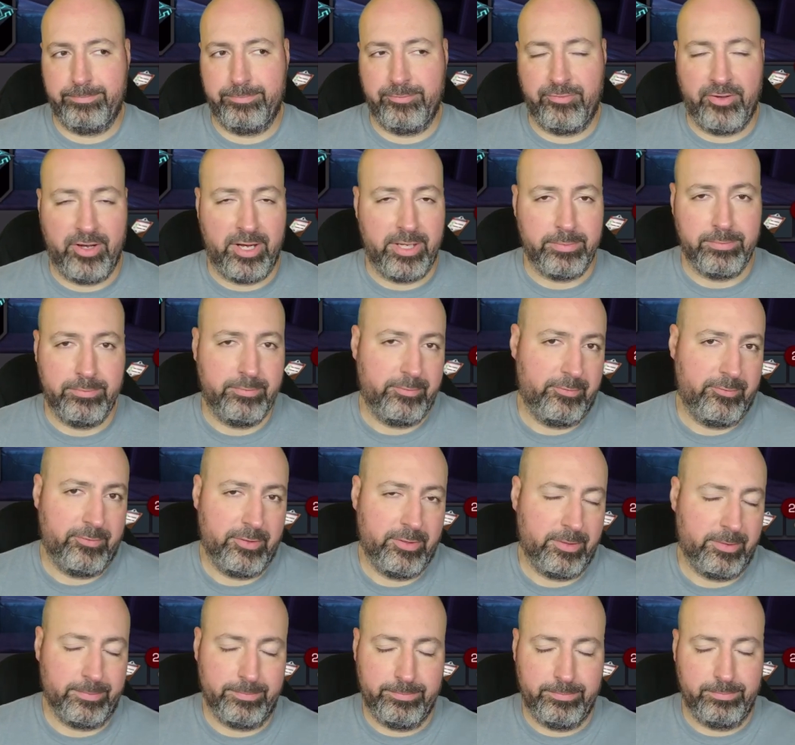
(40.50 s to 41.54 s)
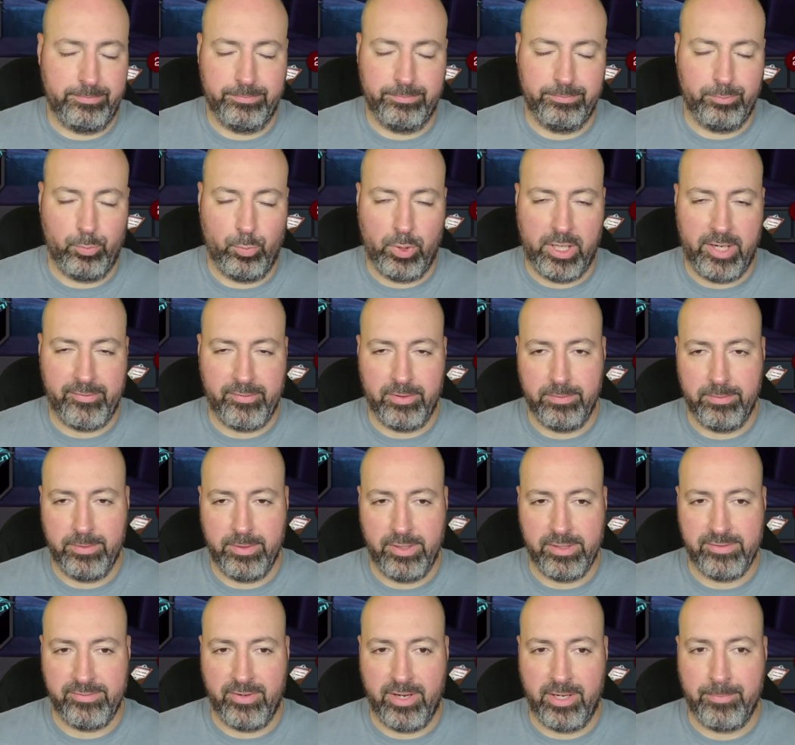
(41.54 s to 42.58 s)
fun for whatever.
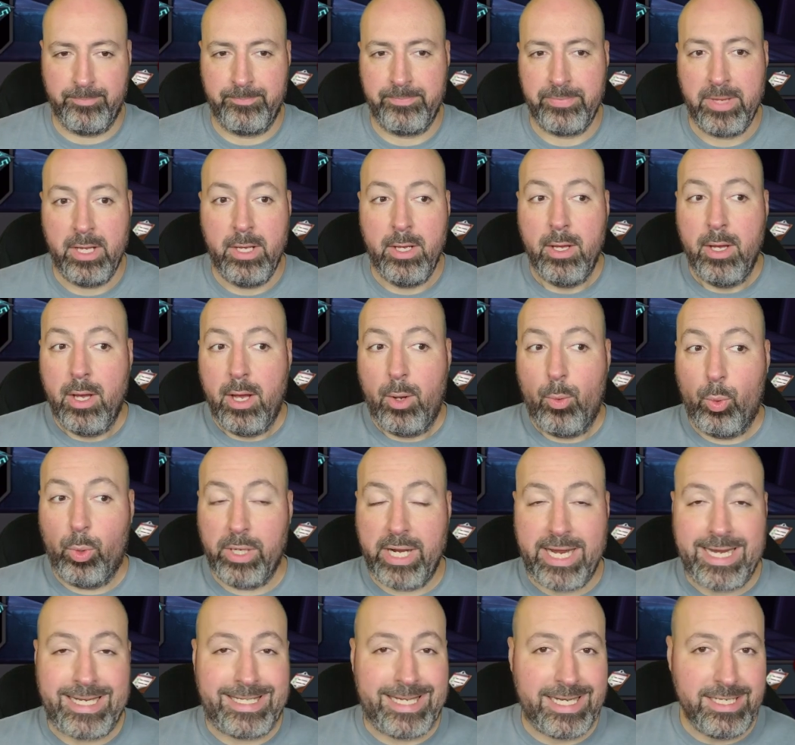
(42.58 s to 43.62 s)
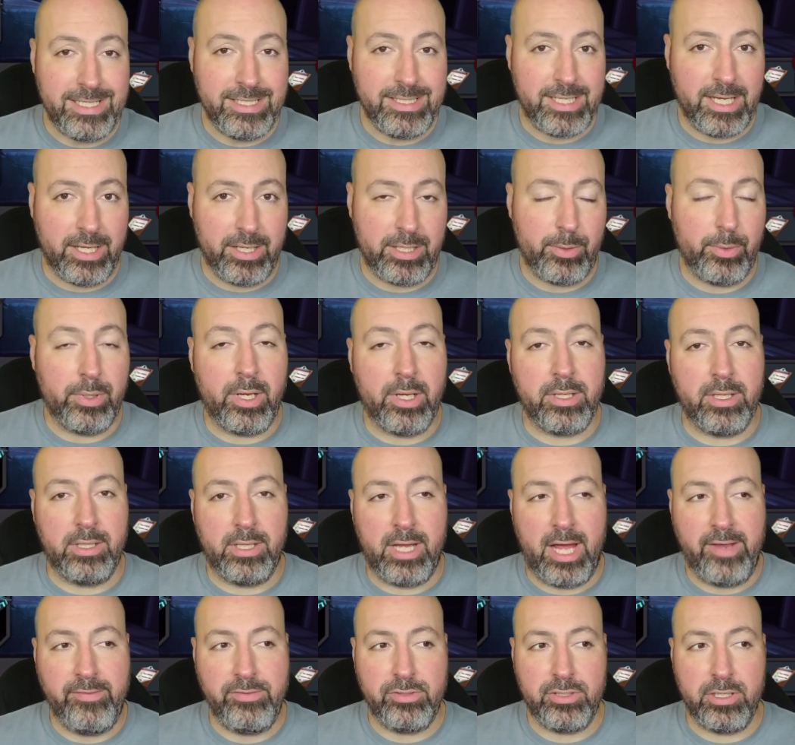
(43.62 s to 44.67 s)
That's fine. What I didn't tell anyone on the
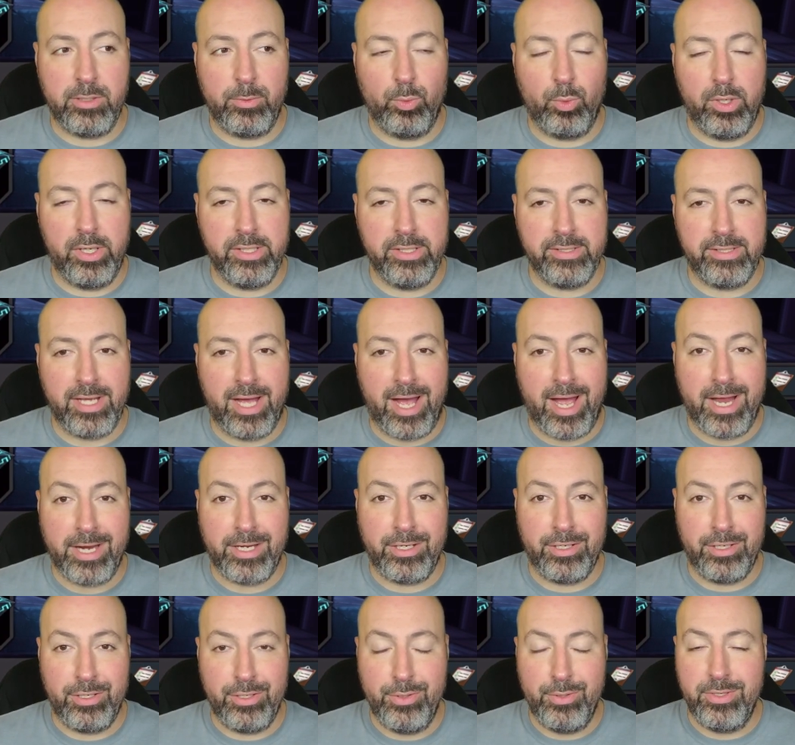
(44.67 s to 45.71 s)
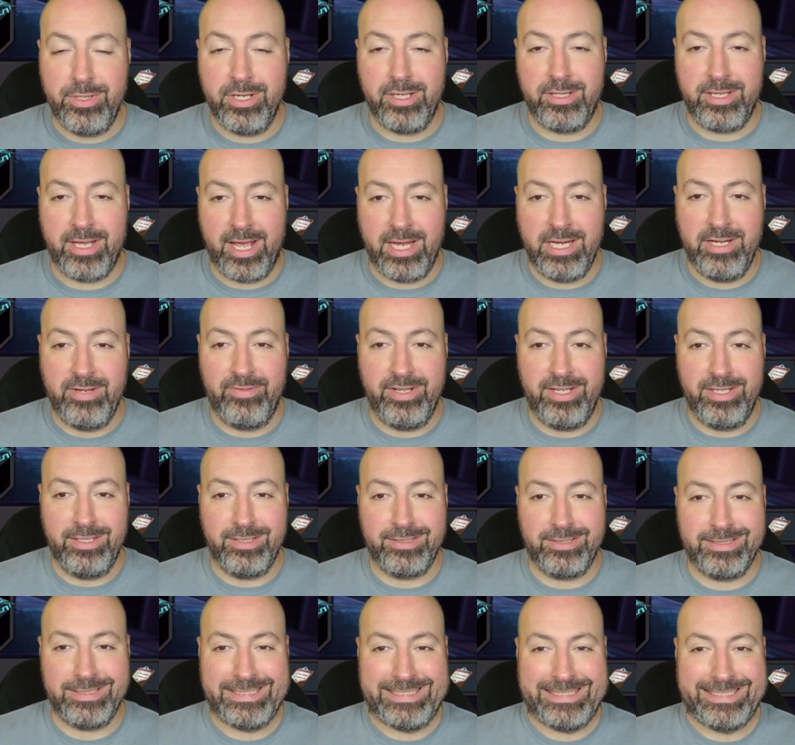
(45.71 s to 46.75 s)
live stream was I knew that at the end of
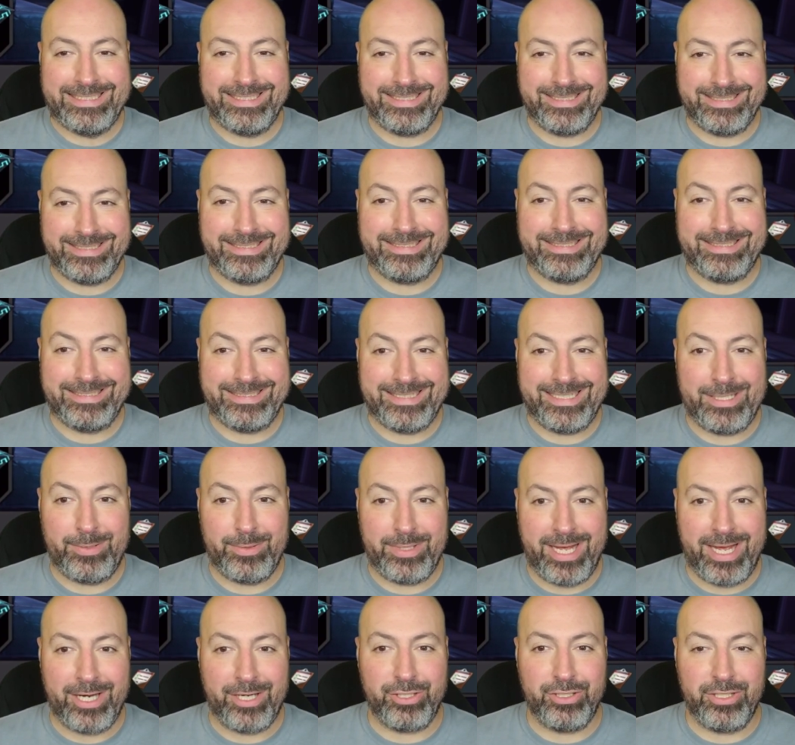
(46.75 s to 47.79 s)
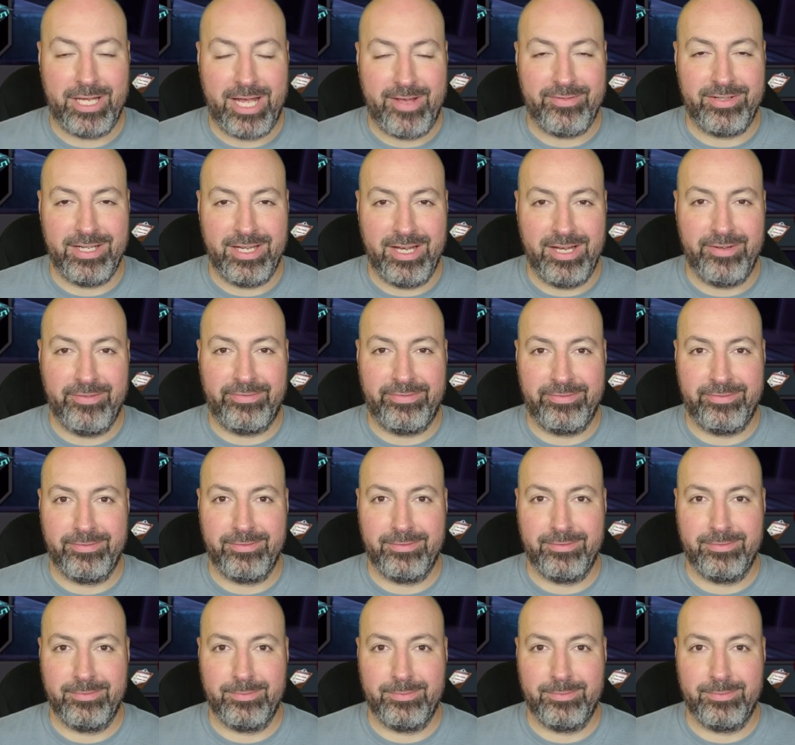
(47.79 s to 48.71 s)
it, I would actually have enough